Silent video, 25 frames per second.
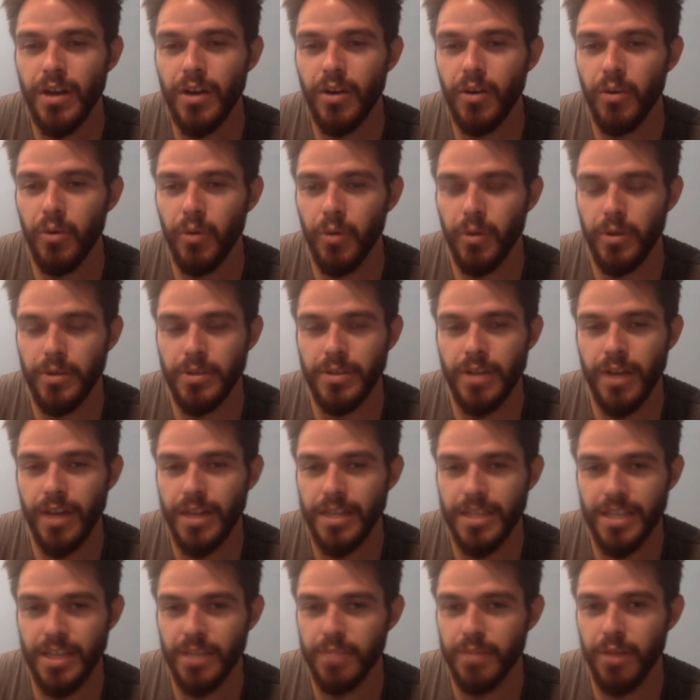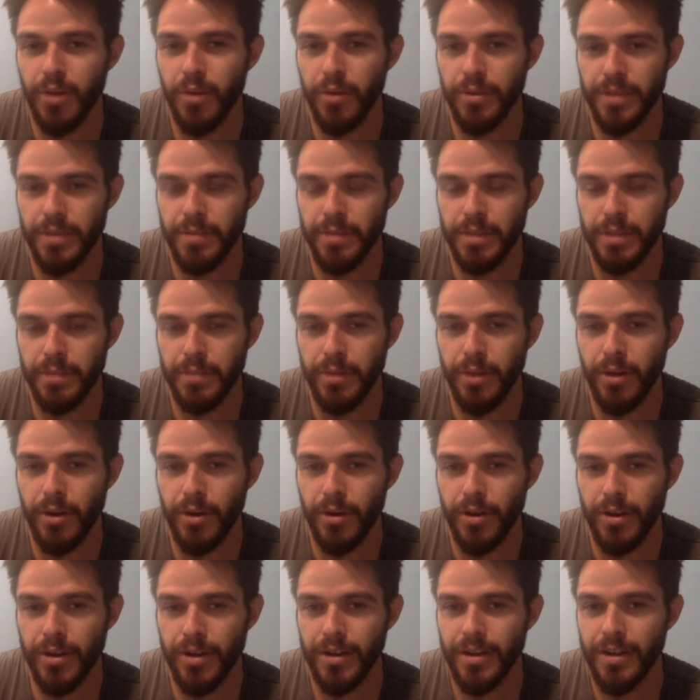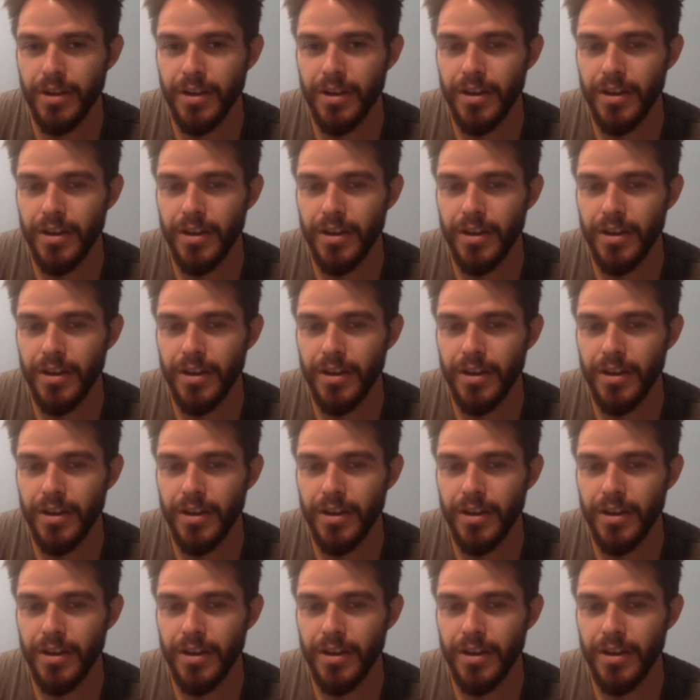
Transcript: or tossing a ball with them in the park